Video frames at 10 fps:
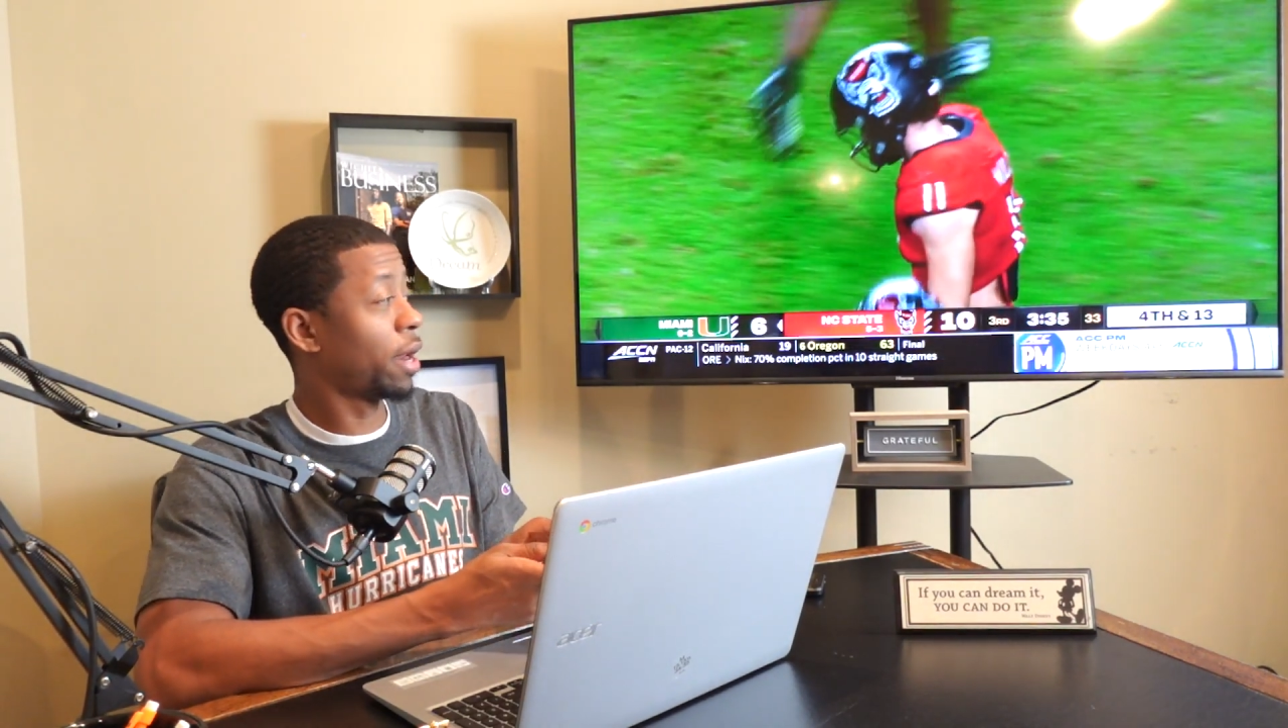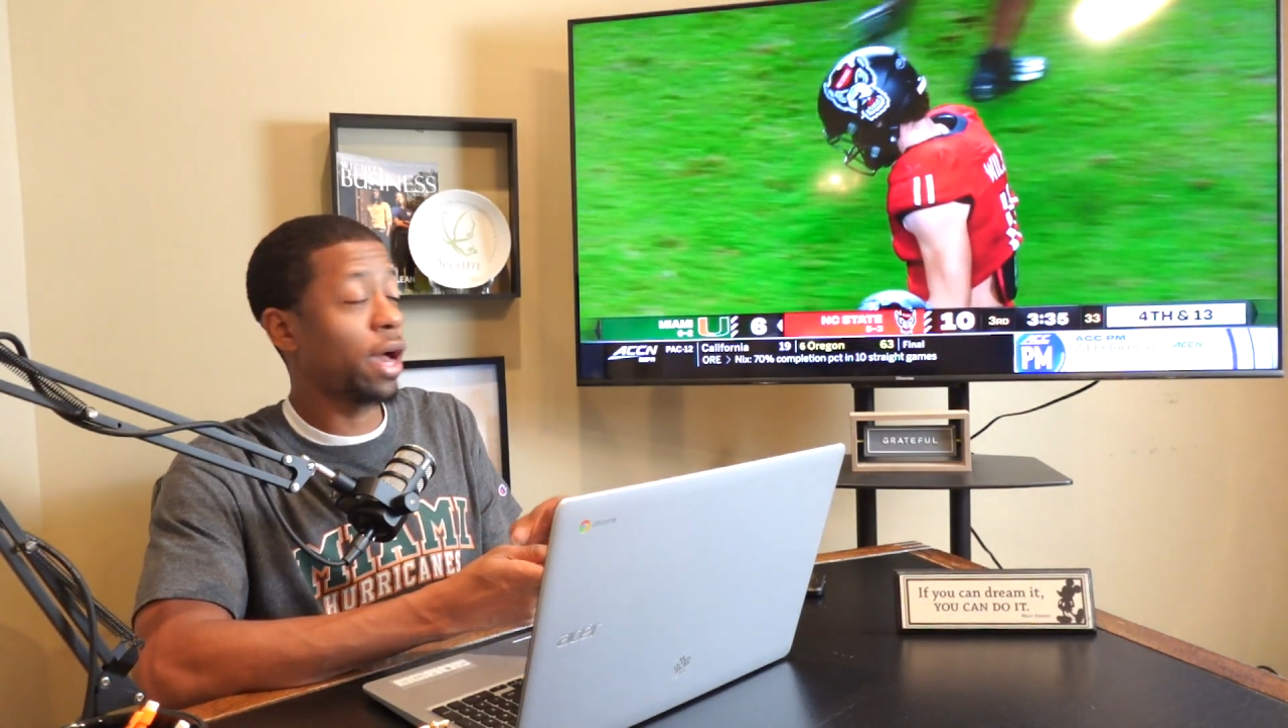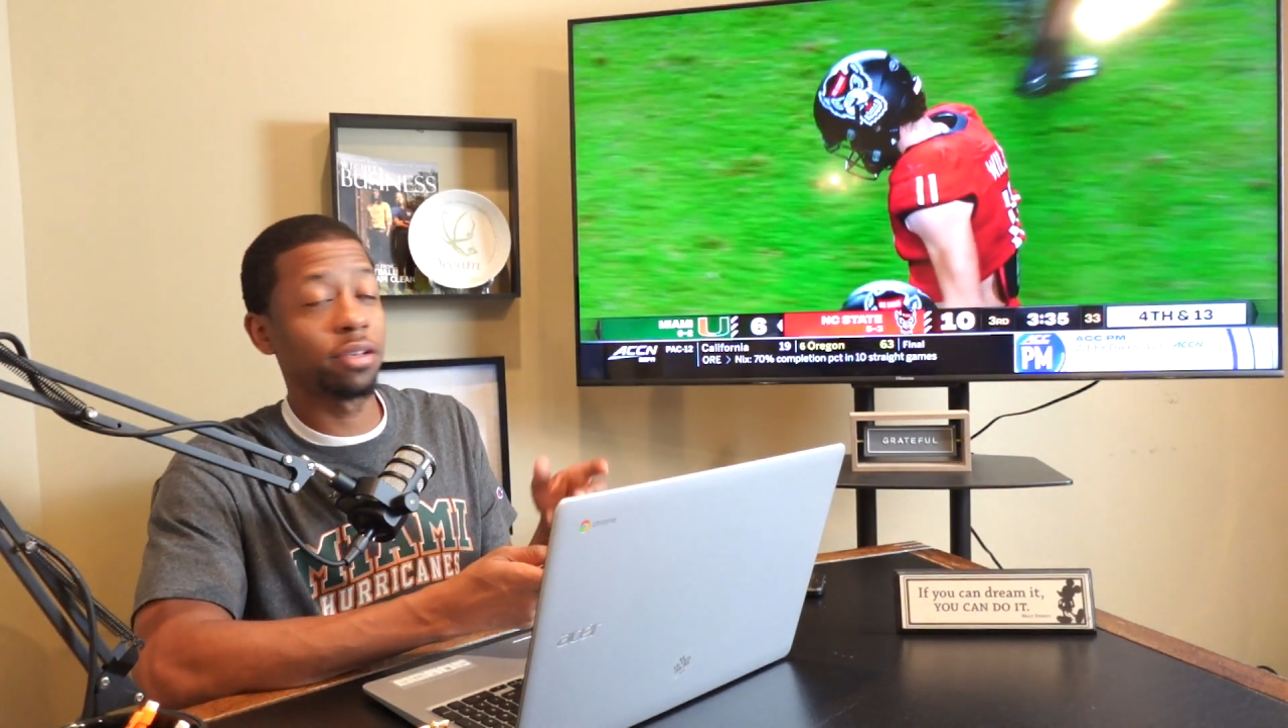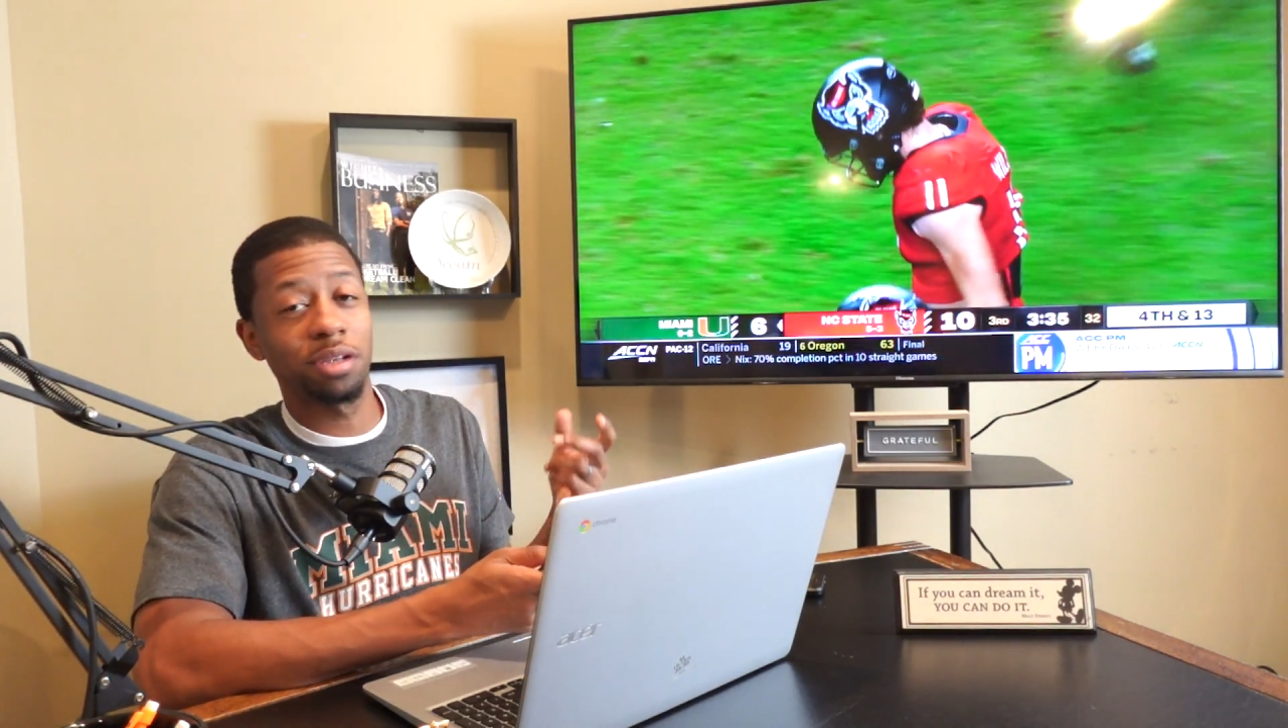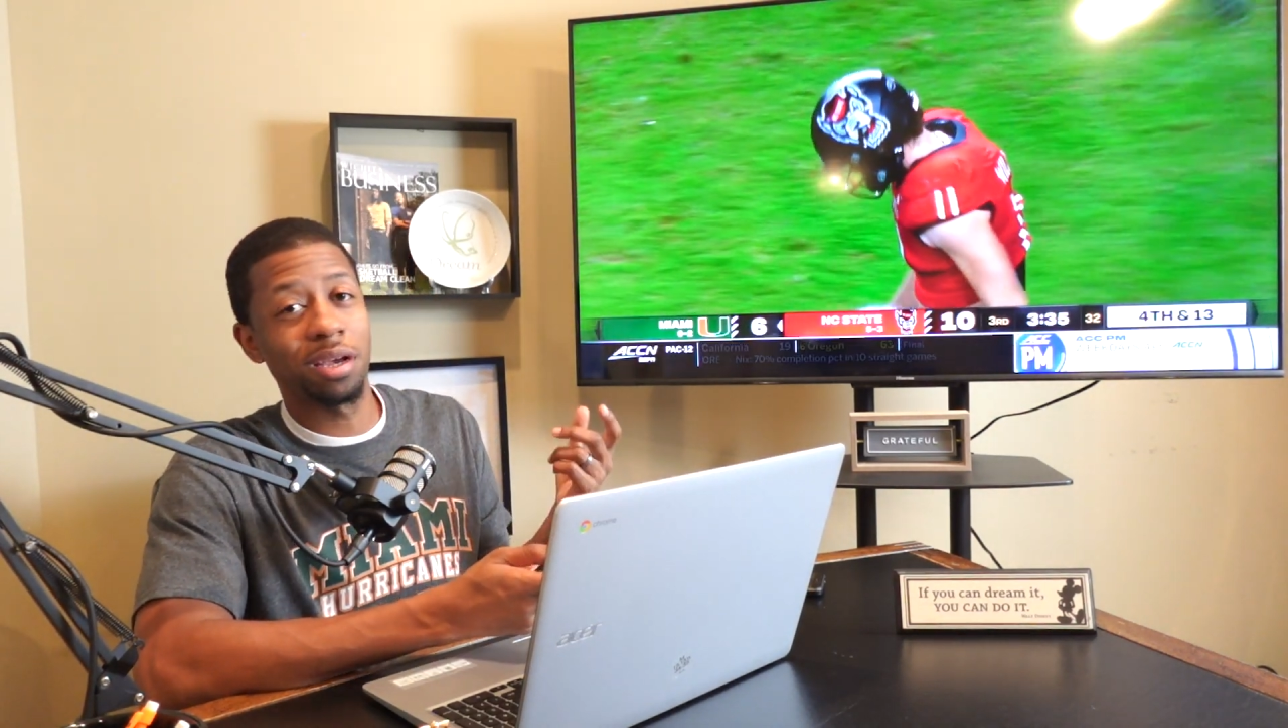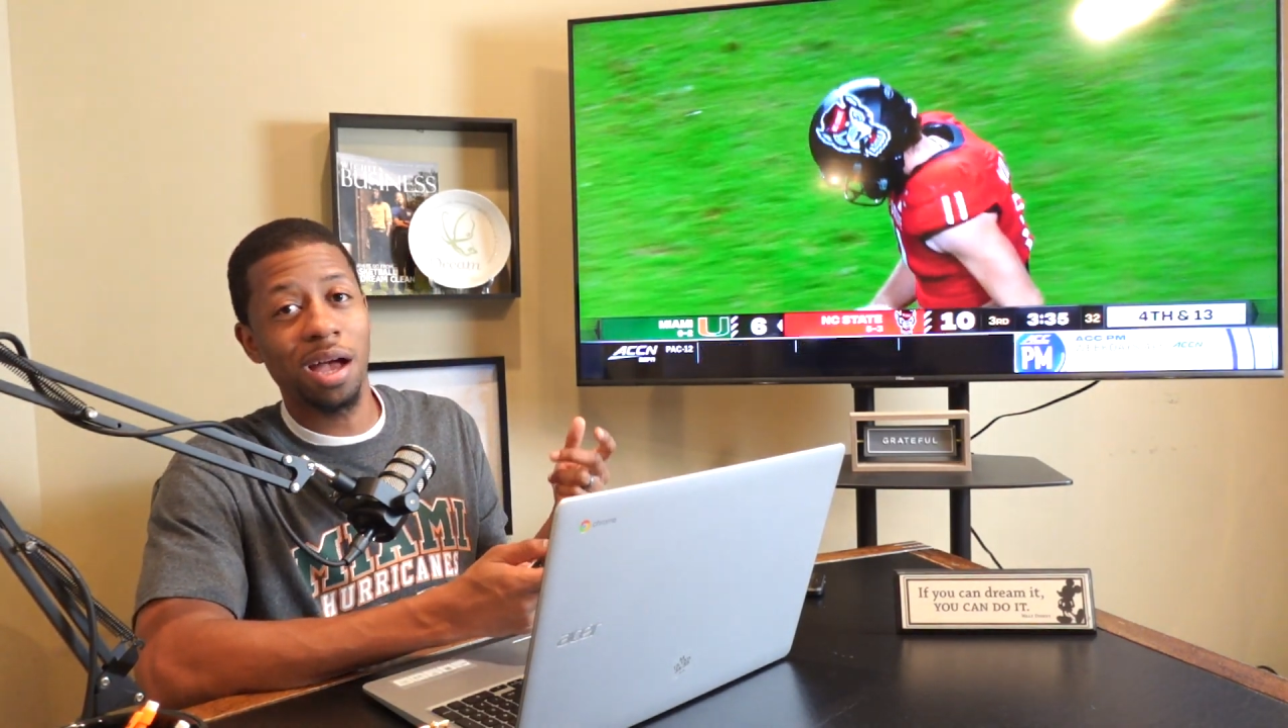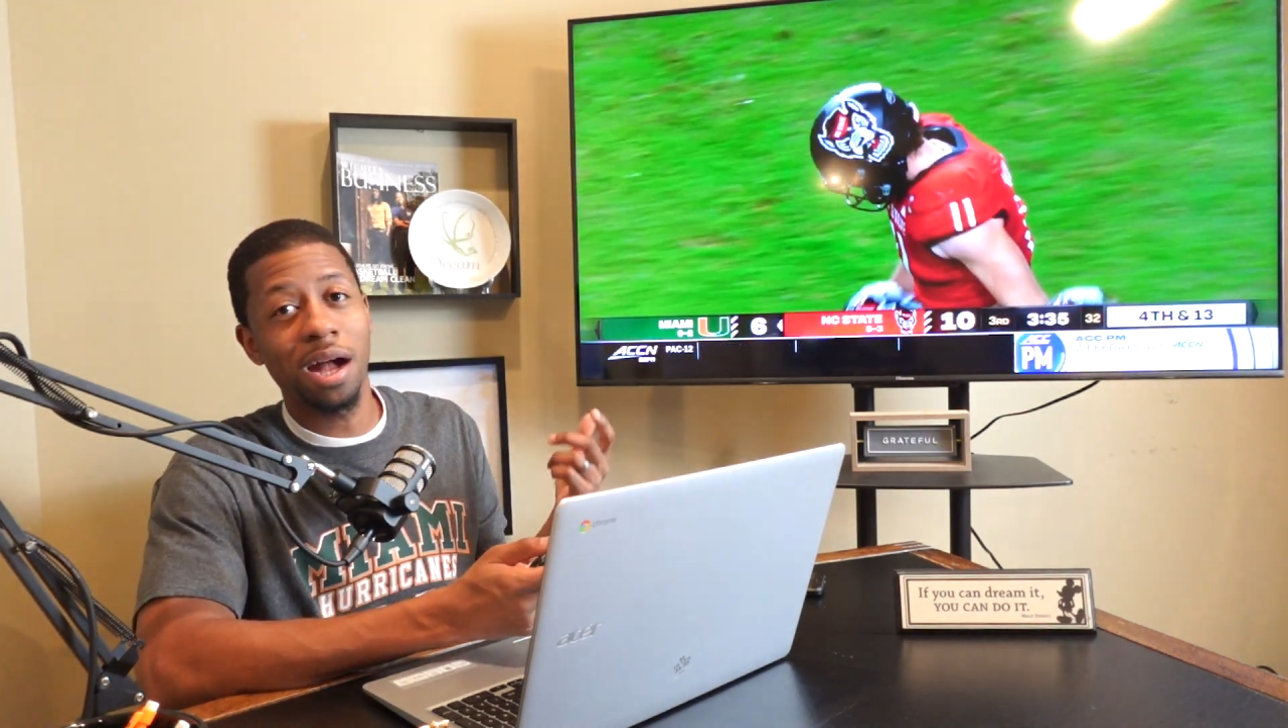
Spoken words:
and I was like,